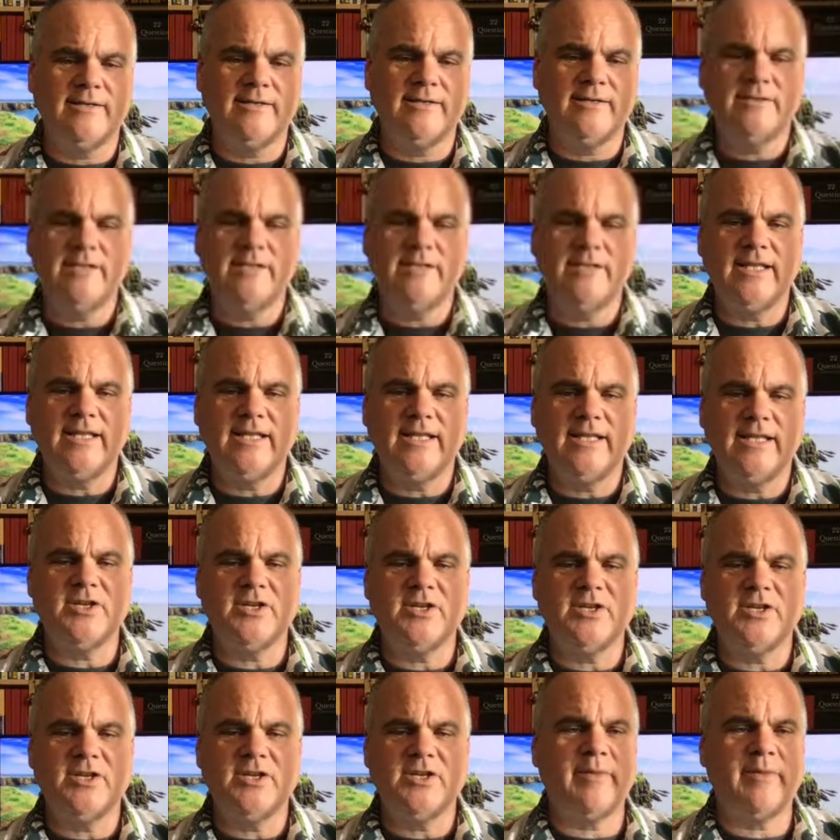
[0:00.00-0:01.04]
He lives in
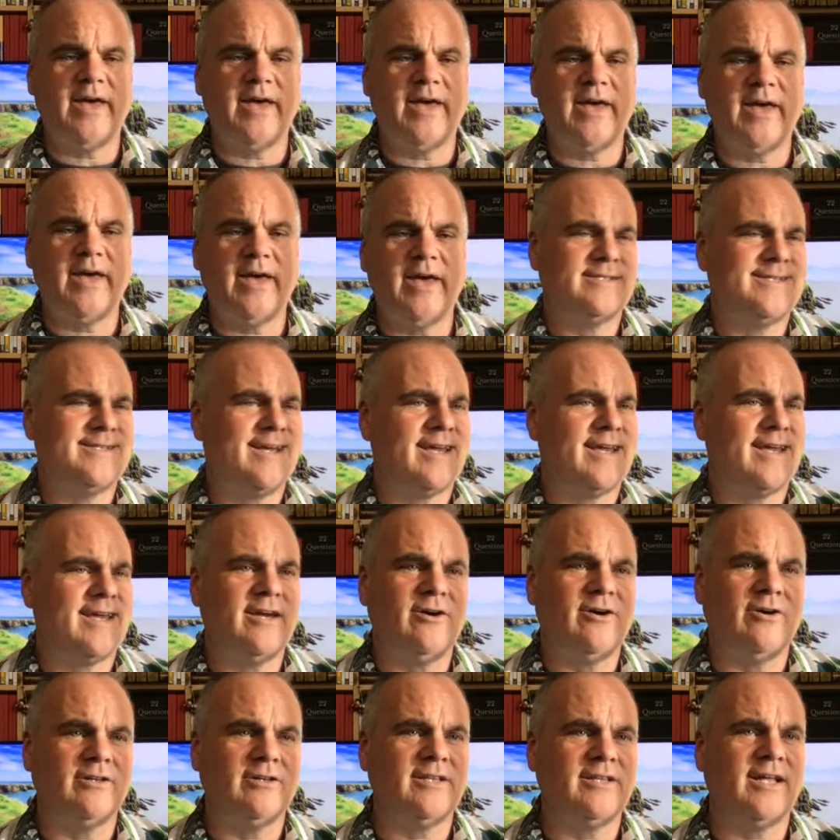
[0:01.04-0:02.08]
Europe, and he is taking
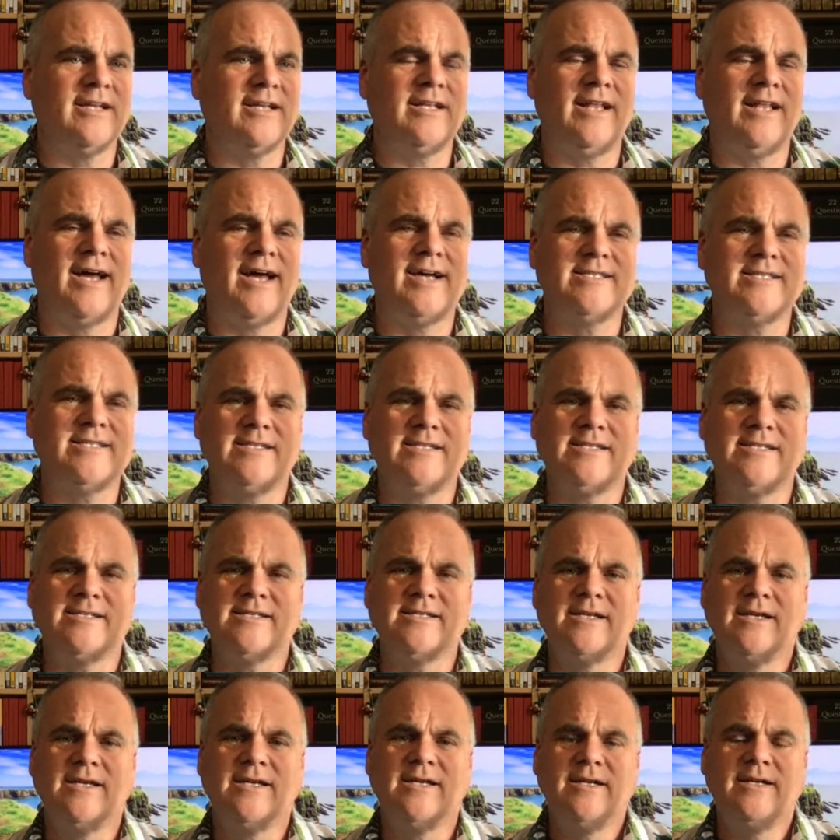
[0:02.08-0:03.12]
online classes
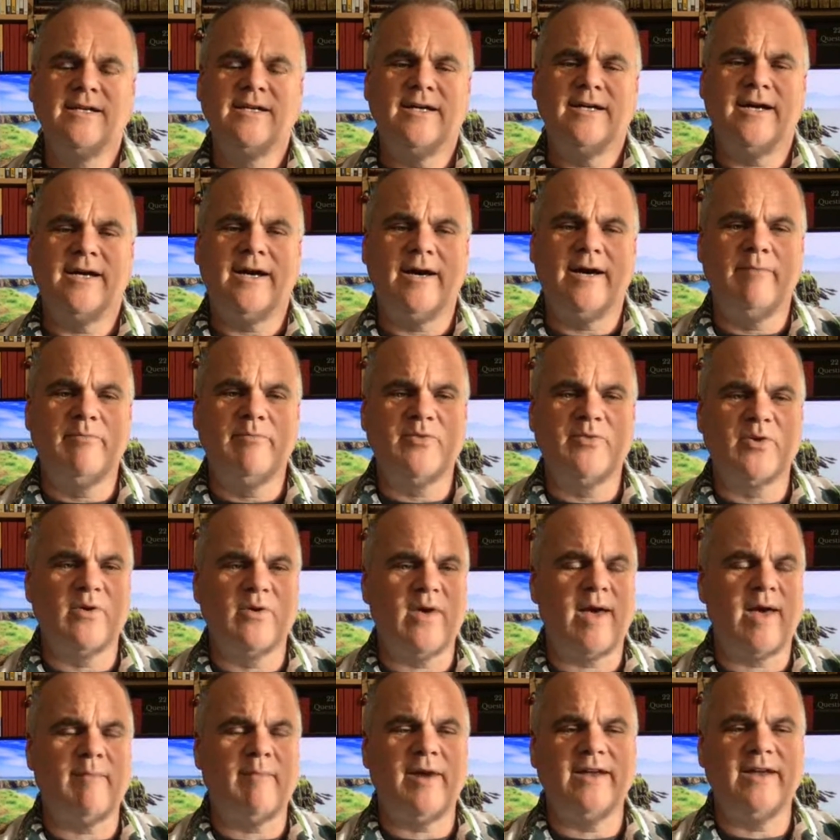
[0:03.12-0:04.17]
through
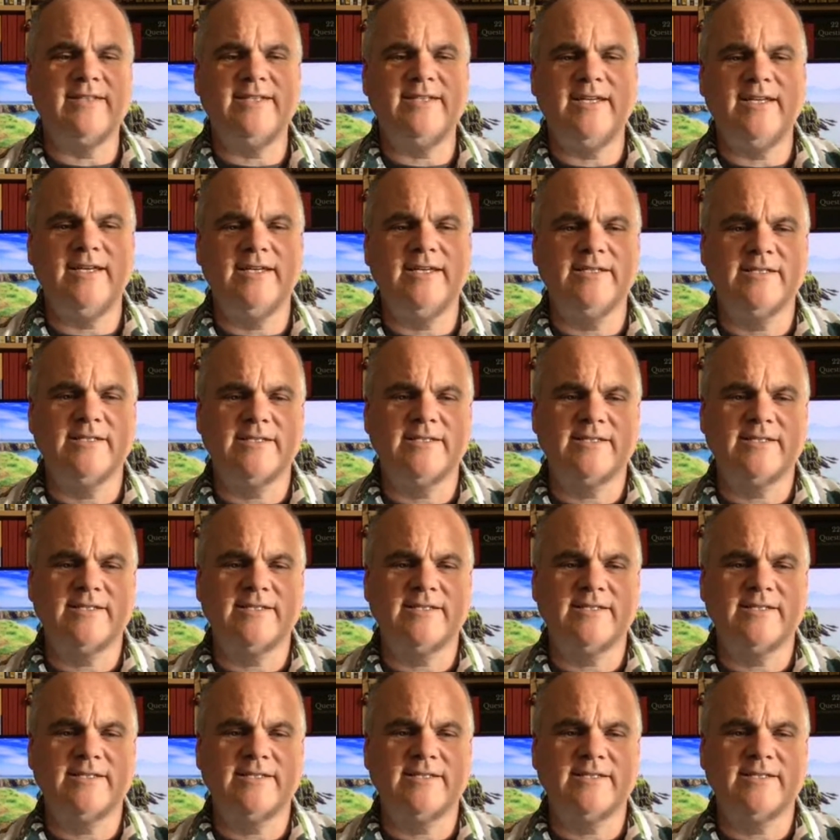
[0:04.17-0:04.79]
MIT's.